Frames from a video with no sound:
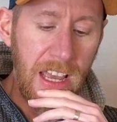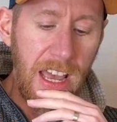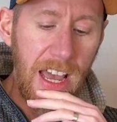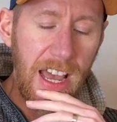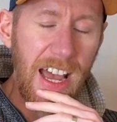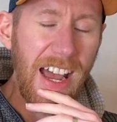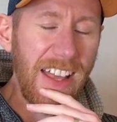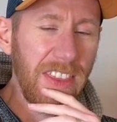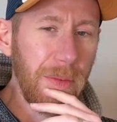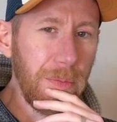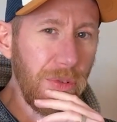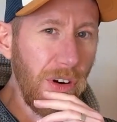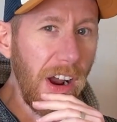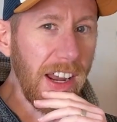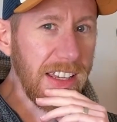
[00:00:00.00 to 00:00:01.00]
and the
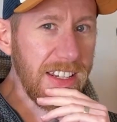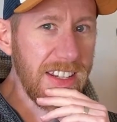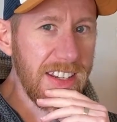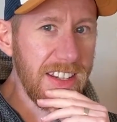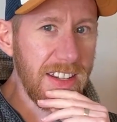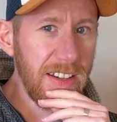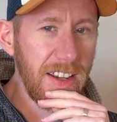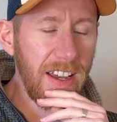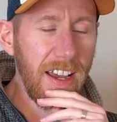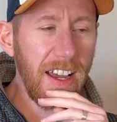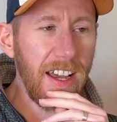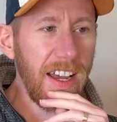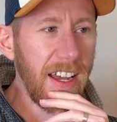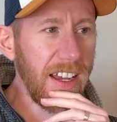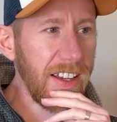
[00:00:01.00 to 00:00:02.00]
price
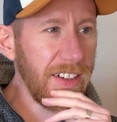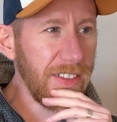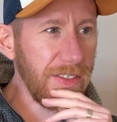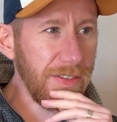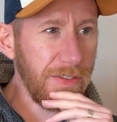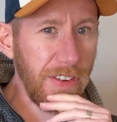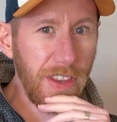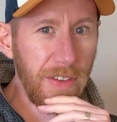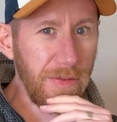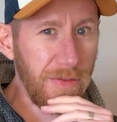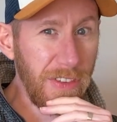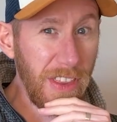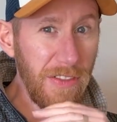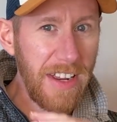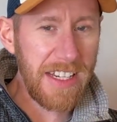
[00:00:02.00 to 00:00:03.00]
for
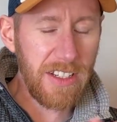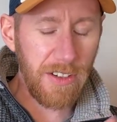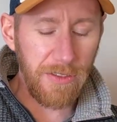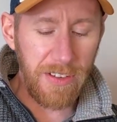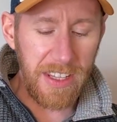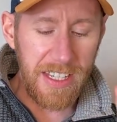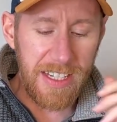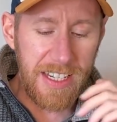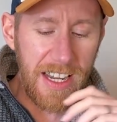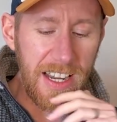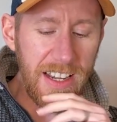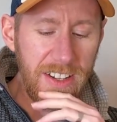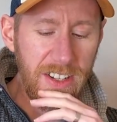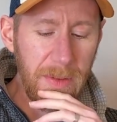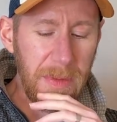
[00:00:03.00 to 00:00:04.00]
the rental for the
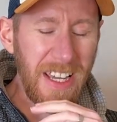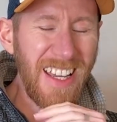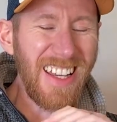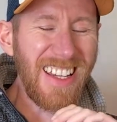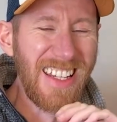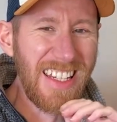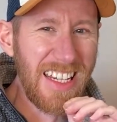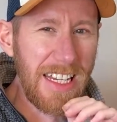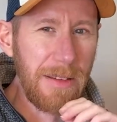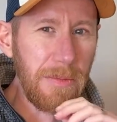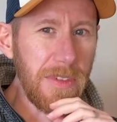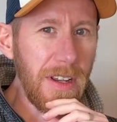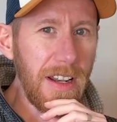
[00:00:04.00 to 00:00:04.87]
entire summer seems a